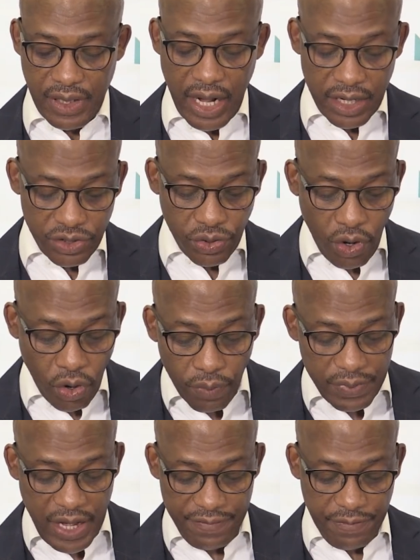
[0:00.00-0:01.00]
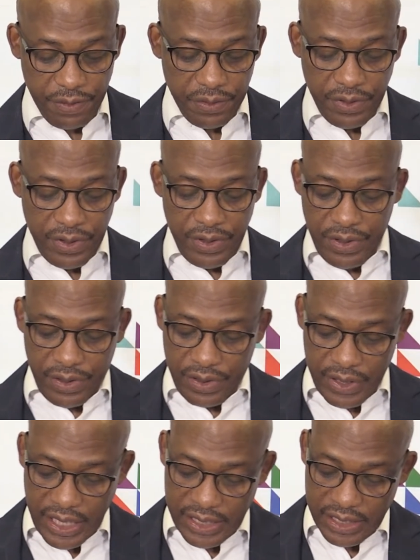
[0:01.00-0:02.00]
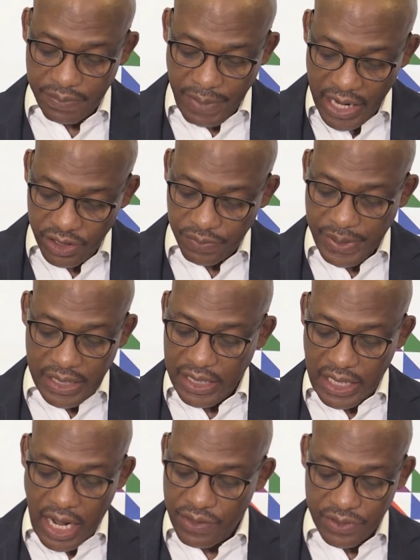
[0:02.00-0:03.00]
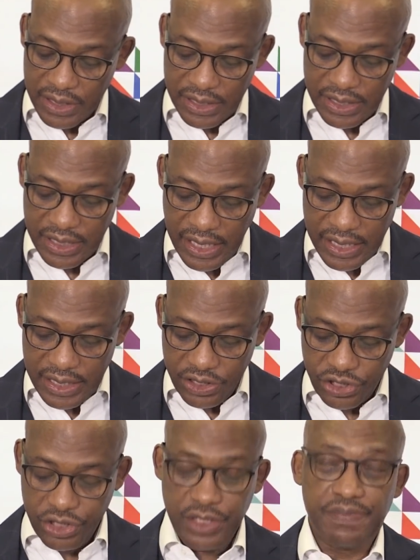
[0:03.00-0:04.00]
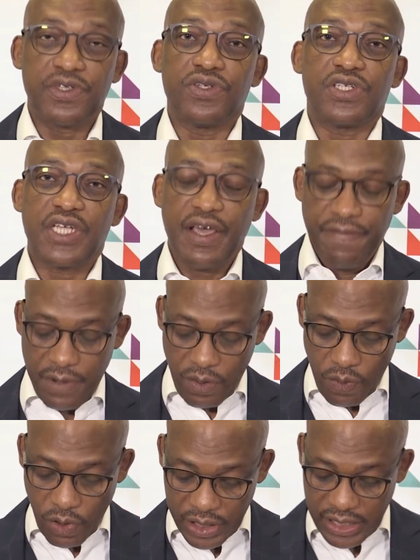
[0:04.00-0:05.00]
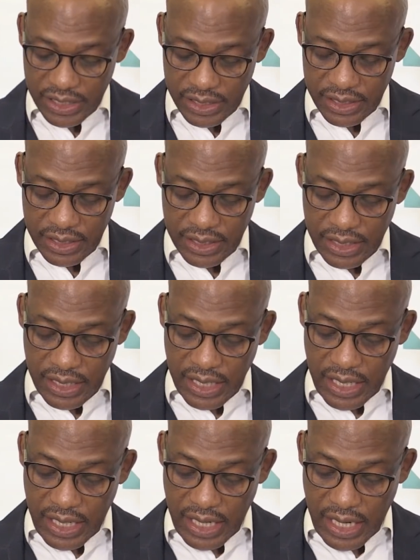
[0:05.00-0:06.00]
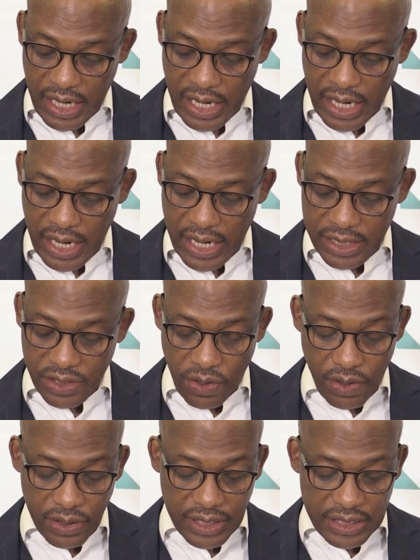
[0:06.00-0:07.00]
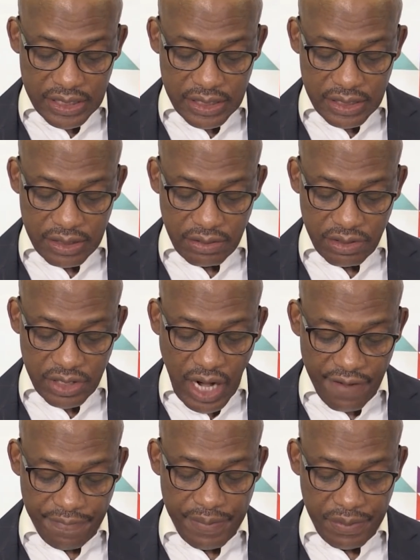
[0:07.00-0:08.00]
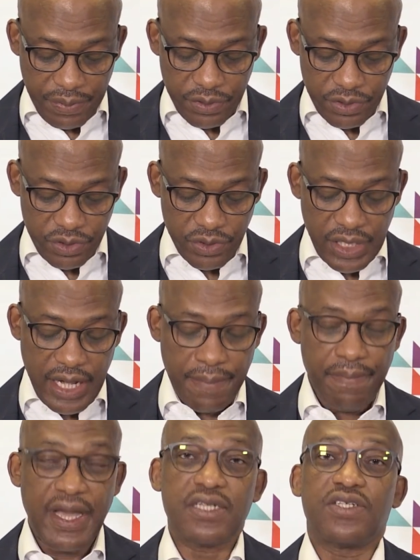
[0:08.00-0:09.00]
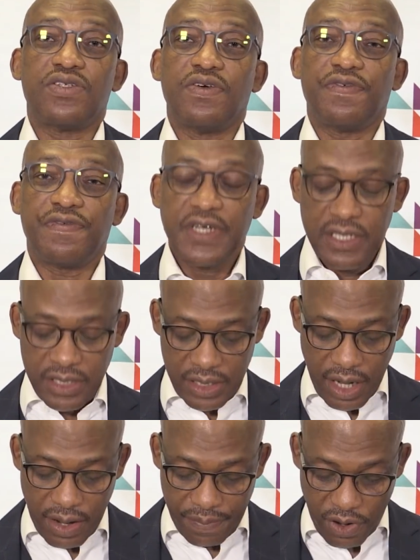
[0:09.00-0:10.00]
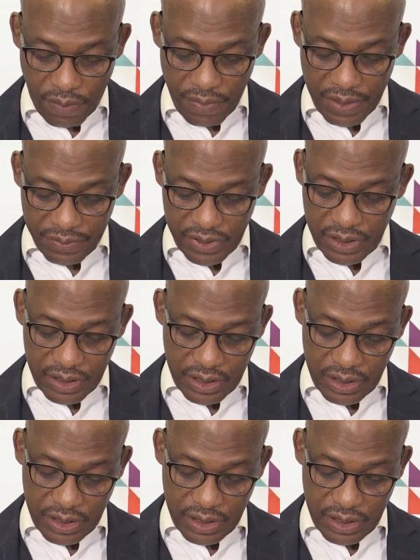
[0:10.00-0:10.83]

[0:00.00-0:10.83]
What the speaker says: I do hope, therefore, that as management and council steer this ship to safer waters, and as all the tough people do their best to fix our problems,